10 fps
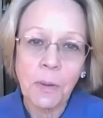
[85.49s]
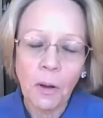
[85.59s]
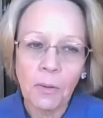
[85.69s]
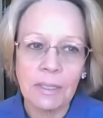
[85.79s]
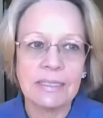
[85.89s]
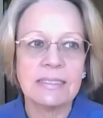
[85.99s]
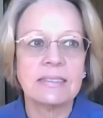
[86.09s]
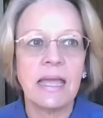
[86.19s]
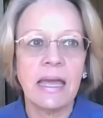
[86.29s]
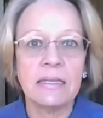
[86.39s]

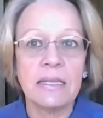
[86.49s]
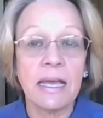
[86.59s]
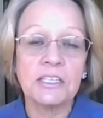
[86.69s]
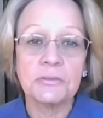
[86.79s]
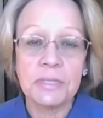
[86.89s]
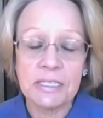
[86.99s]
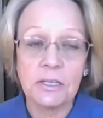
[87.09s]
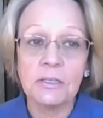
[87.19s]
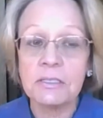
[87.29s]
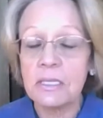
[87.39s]
Polis, and as a
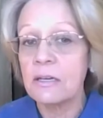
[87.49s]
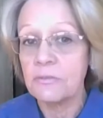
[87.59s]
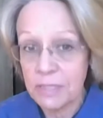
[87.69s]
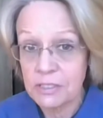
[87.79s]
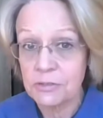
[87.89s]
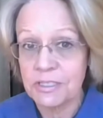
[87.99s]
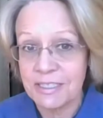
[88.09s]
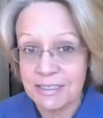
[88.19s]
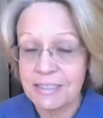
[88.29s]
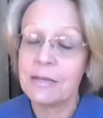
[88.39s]
result of
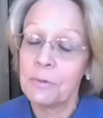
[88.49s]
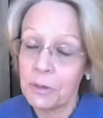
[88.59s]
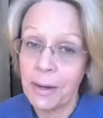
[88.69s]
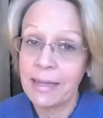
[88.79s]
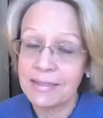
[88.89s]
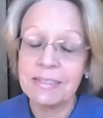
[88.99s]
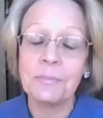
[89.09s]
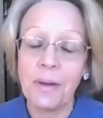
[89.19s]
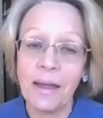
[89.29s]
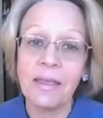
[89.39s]
resources that were
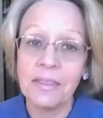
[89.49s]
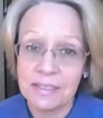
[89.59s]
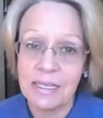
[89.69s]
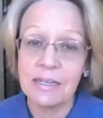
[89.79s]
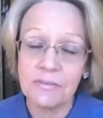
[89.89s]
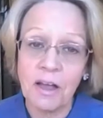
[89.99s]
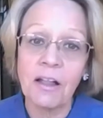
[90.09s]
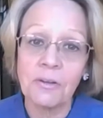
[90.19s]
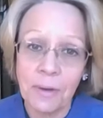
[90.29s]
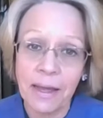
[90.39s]
granted by the state of
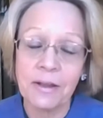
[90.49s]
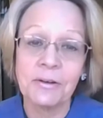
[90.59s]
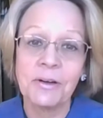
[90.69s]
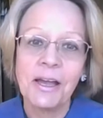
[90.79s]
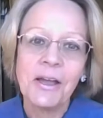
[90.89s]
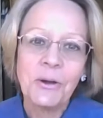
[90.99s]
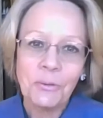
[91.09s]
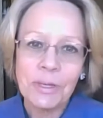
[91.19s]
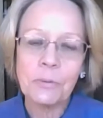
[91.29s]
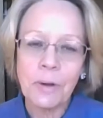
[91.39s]
Colorado,
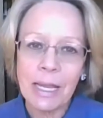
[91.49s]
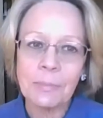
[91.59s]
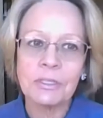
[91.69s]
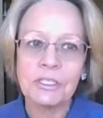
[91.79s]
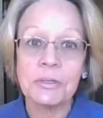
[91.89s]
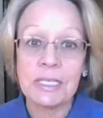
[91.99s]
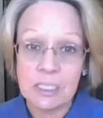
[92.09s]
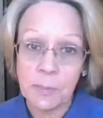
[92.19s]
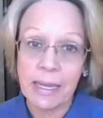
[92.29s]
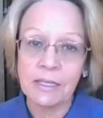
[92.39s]
we were able to
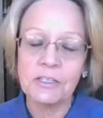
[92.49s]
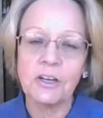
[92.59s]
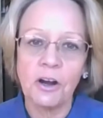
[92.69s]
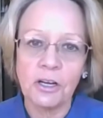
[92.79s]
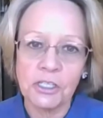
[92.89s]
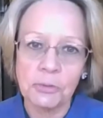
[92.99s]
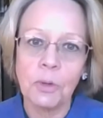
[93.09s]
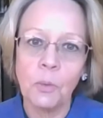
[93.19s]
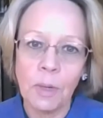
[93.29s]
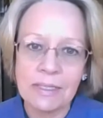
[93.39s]
expand our
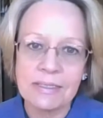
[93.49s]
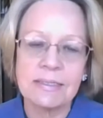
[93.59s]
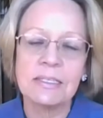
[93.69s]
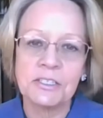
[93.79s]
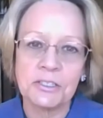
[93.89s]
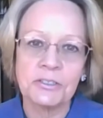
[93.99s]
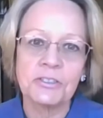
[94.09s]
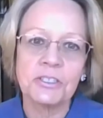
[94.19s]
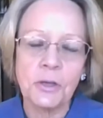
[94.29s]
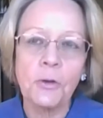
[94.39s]
211 center
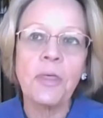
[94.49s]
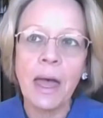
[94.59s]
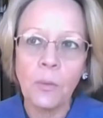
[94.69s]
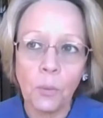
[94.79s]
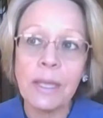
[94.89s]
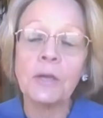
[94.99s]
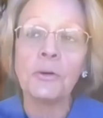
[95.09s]
so that we